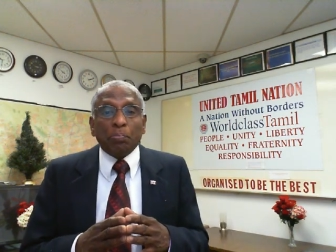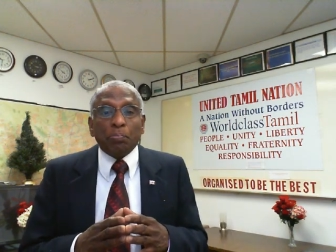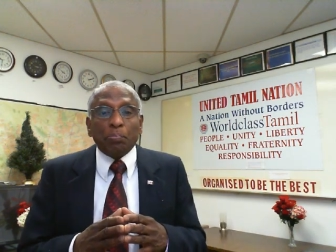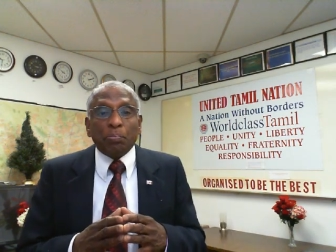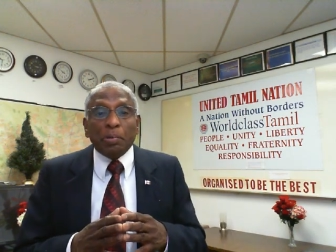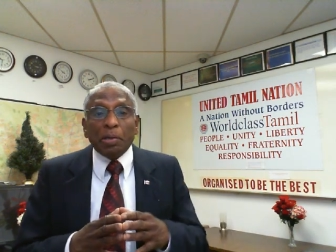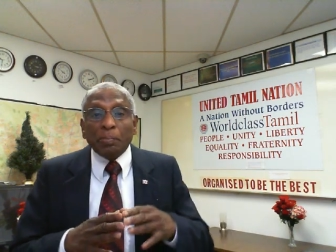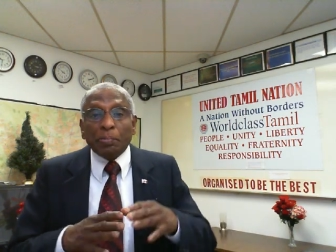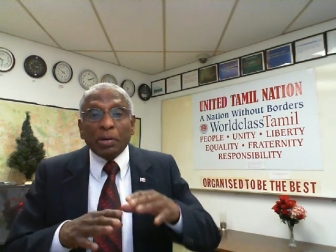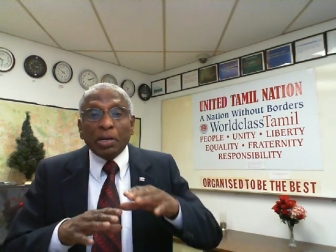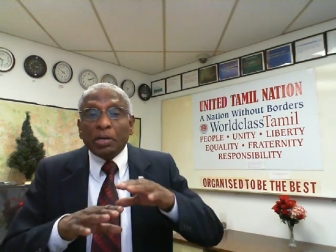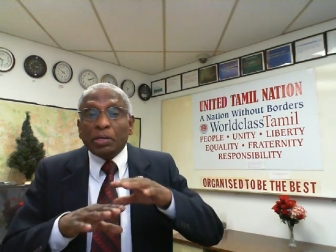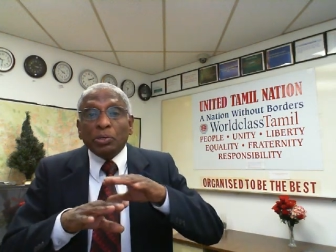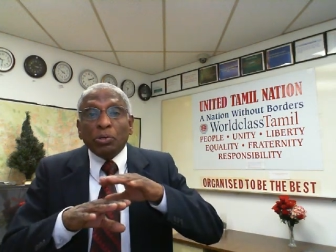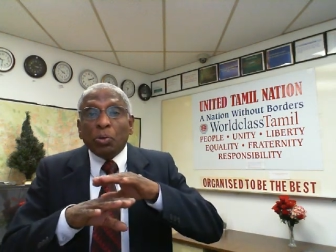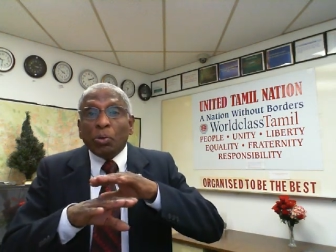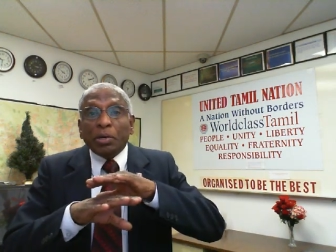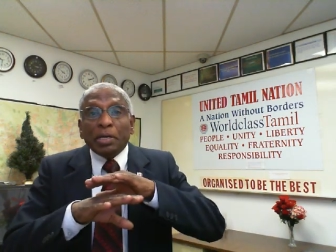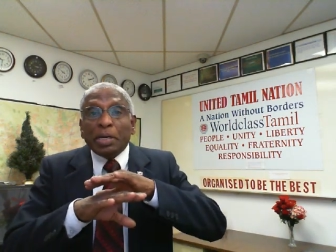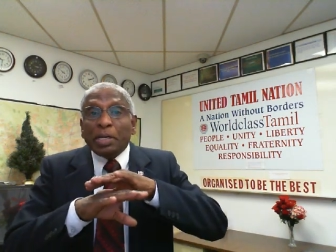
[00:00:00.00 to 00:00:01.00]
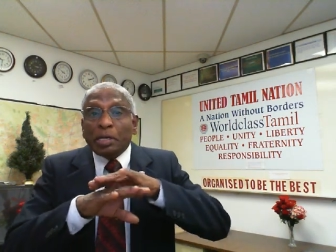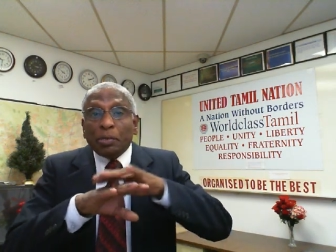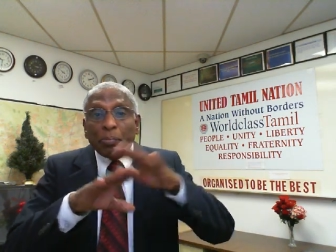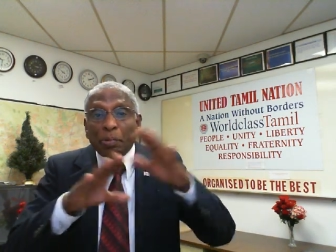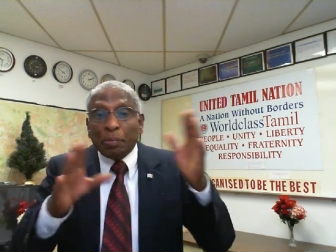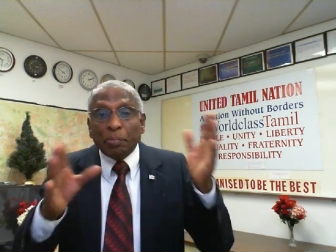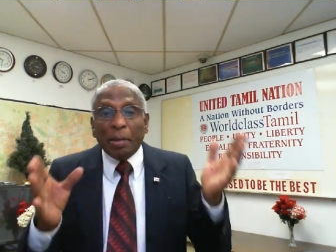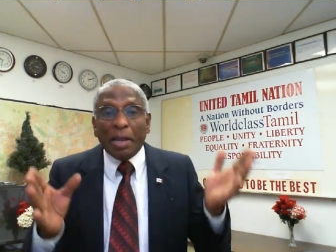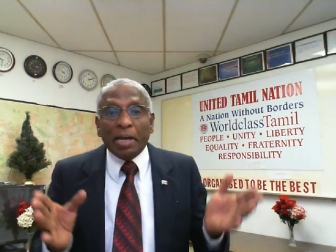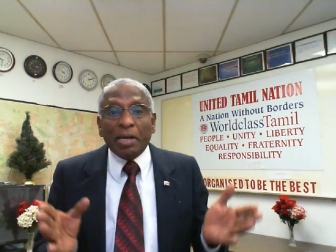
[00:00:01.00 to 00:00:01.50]
People don't need to be
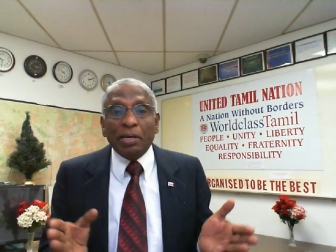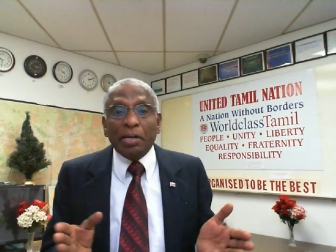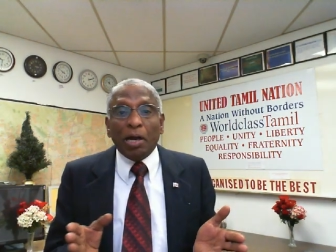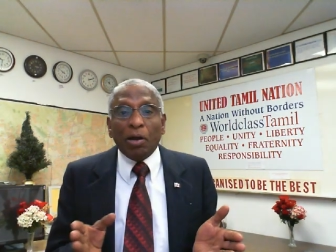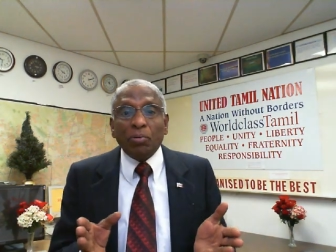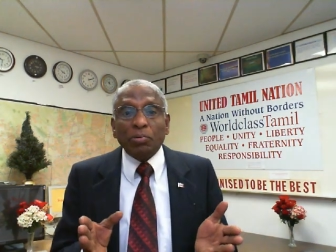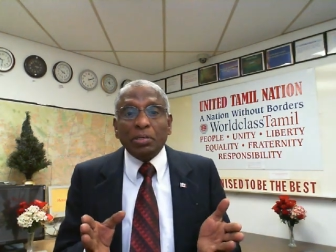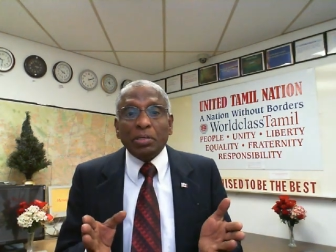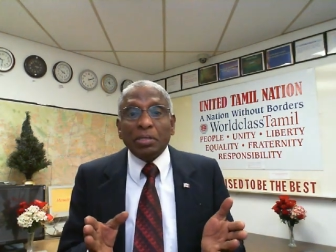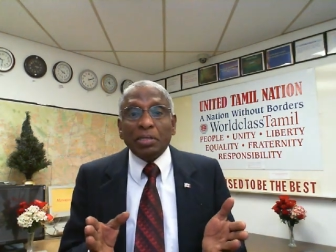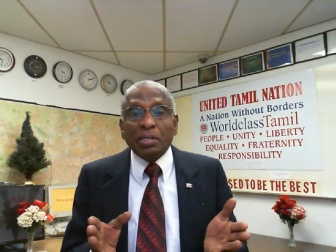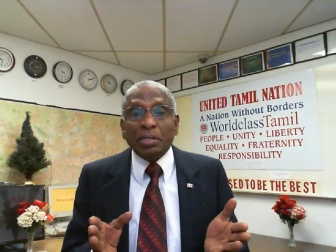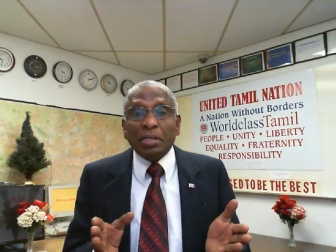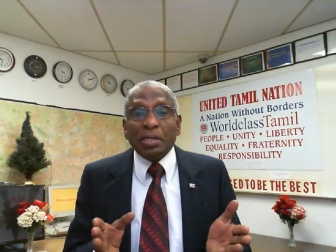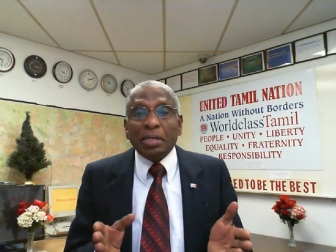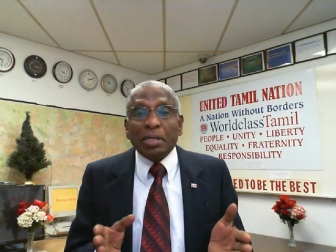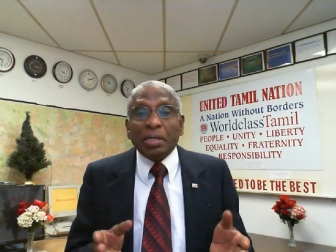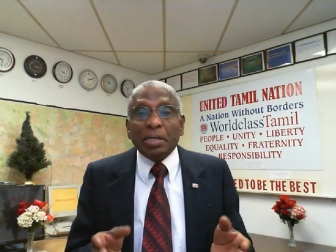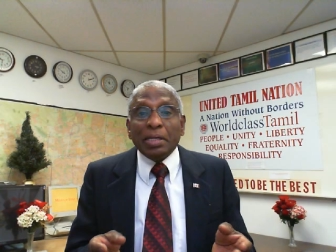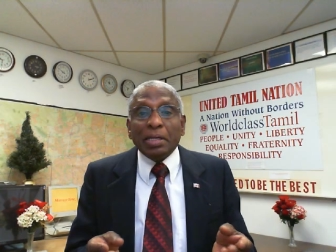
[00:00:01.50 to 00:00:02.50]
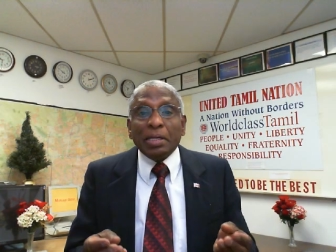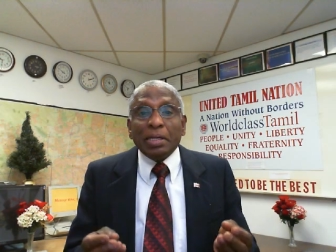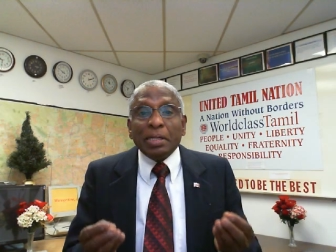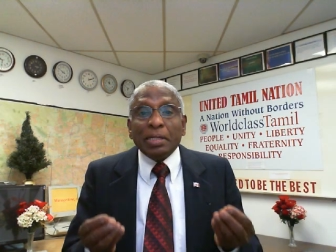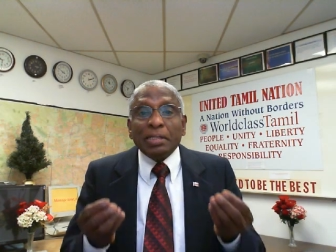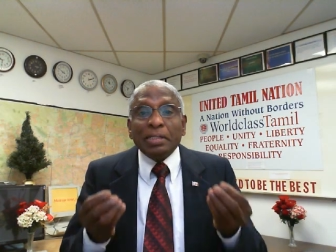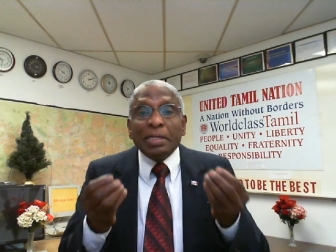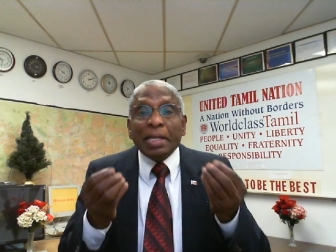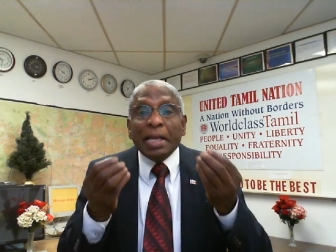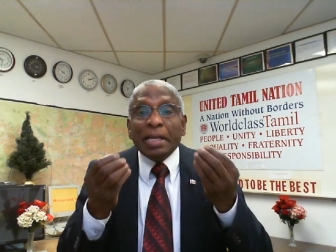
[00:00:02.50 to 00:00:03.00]
bailed out.
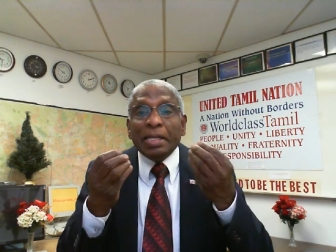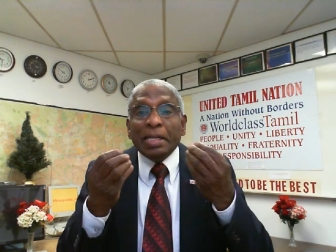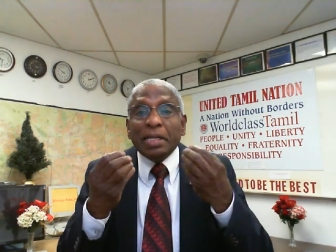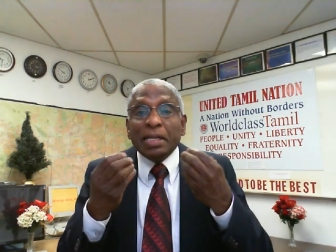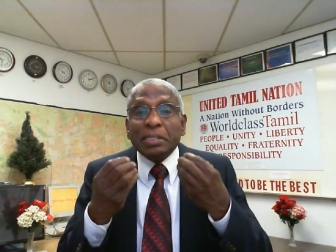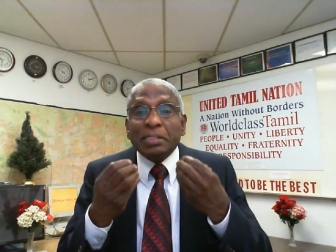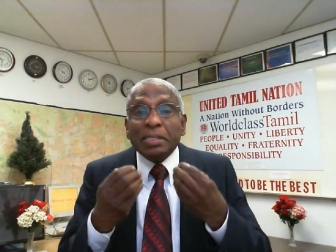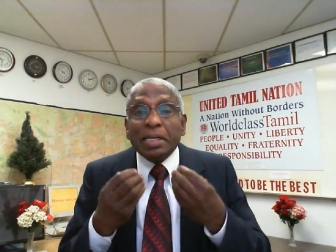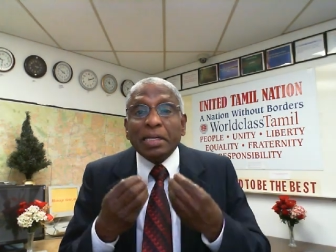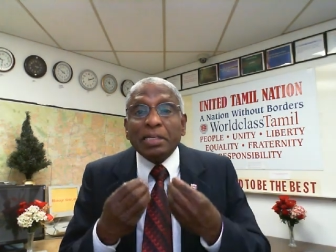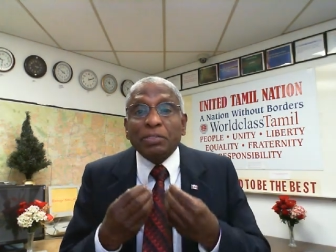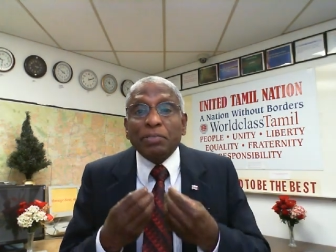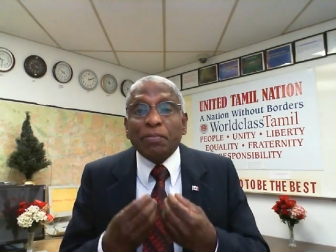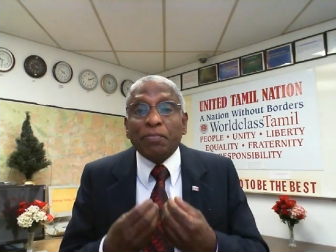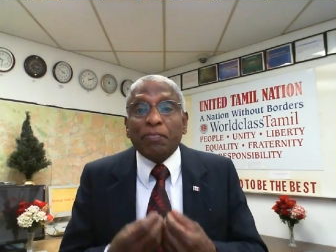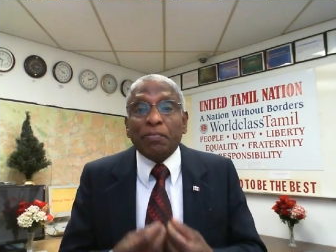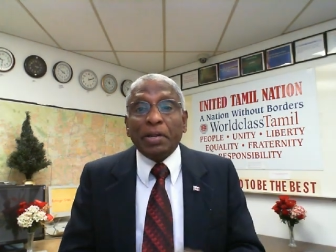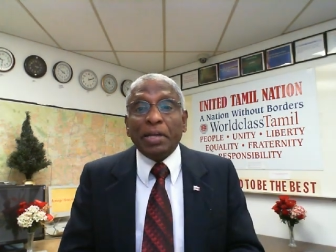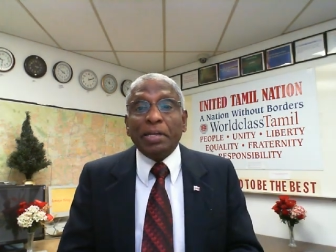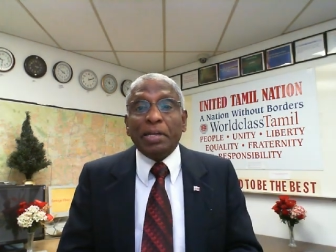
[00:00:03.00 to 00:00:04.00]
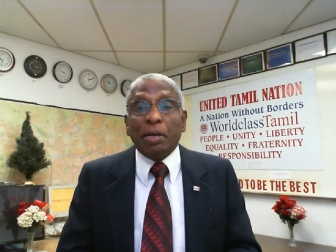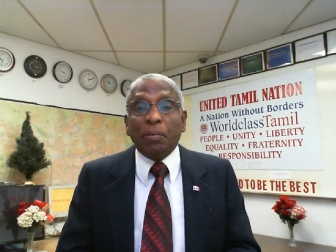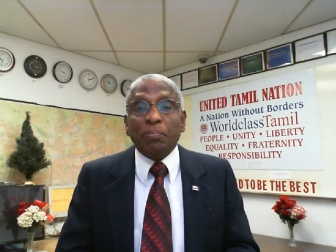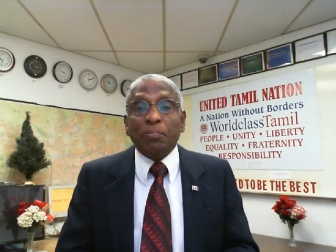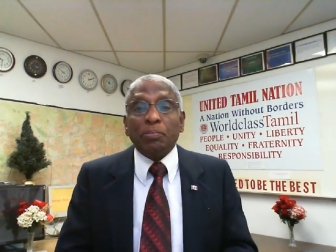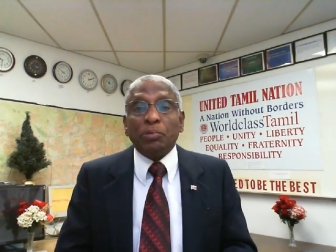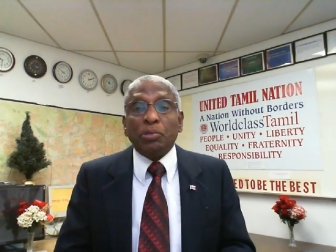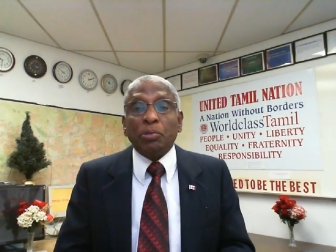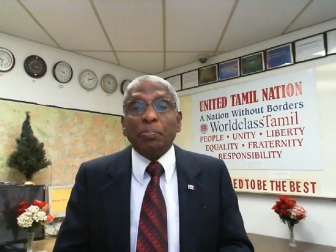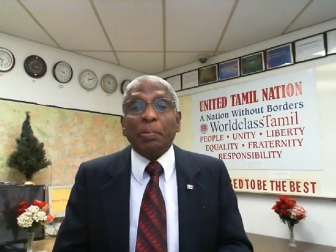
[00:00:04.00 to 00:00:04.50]
They need a sense of freedom
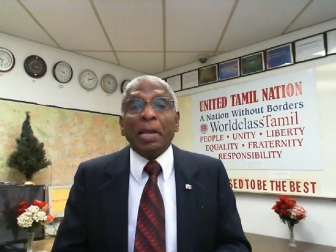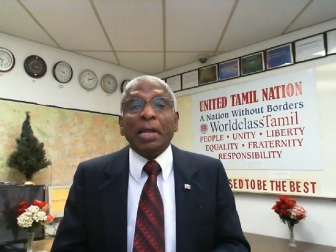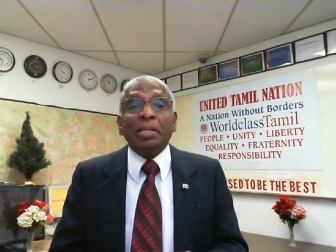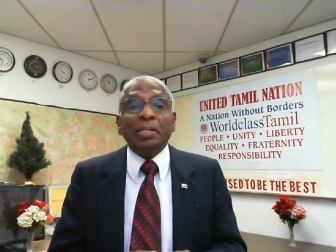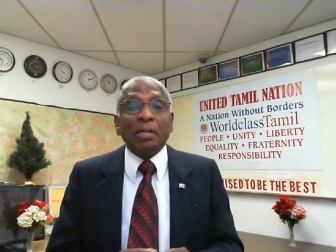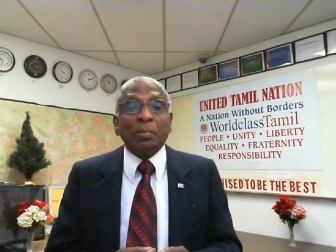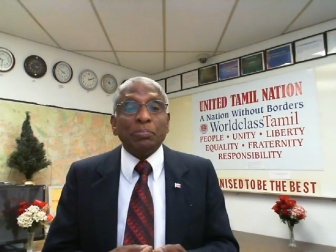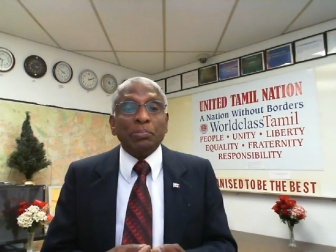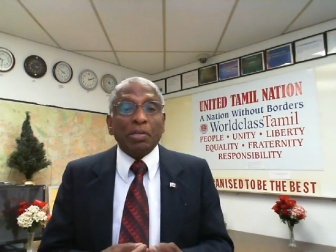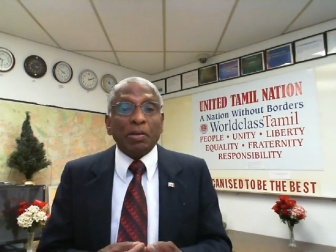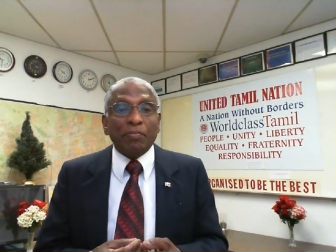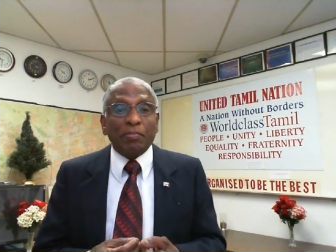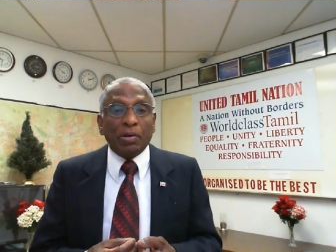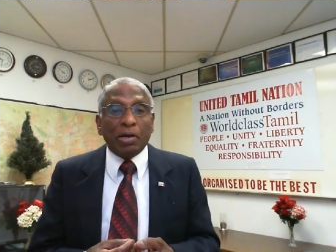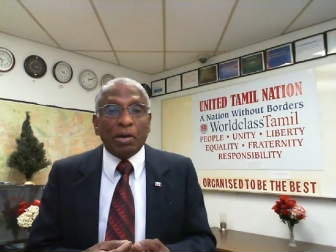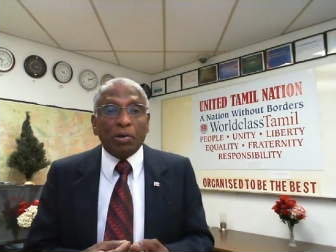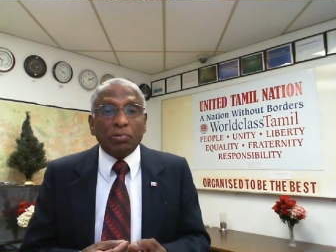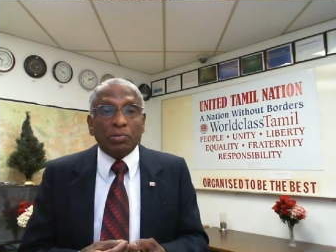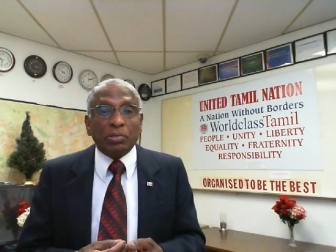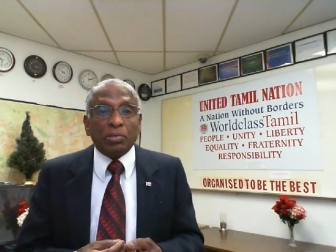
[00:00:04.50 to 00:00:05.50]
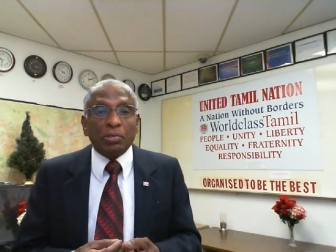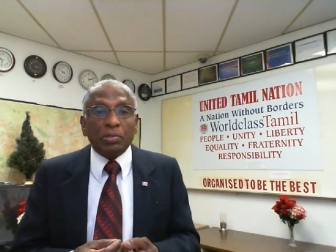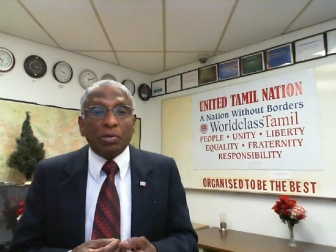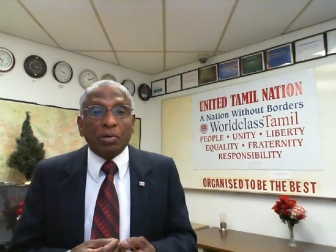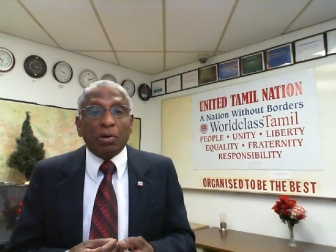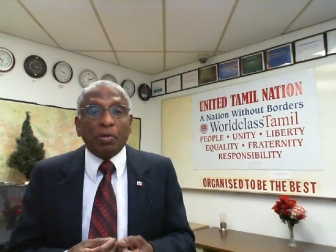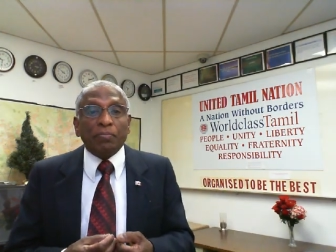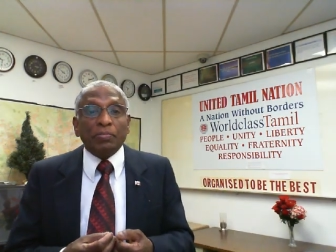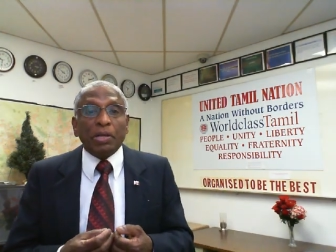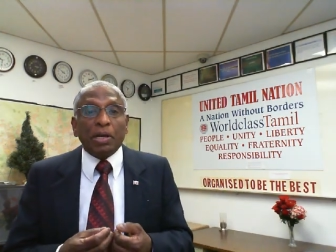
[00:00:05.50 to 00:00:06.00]
to bail themselves out
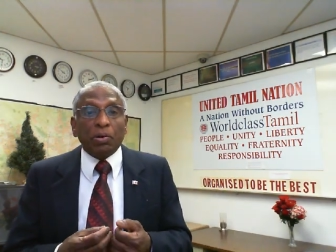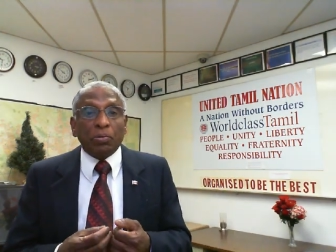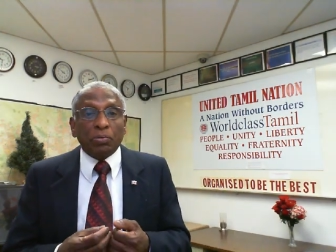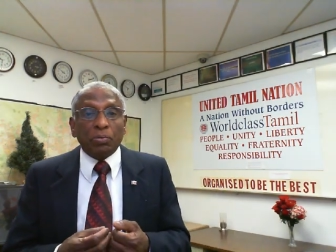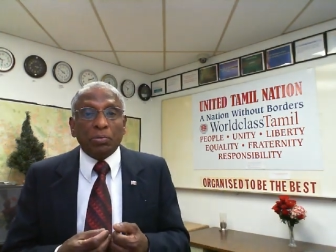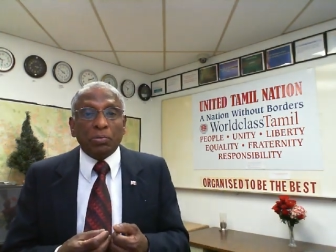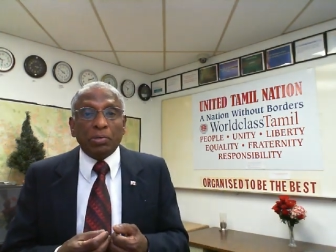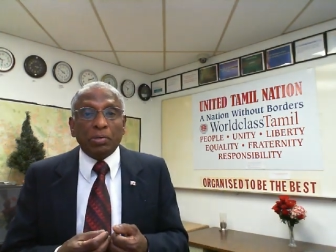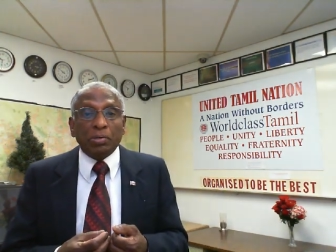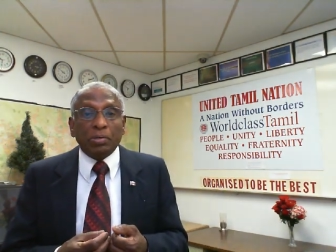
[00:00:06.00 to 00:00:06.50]
of their own.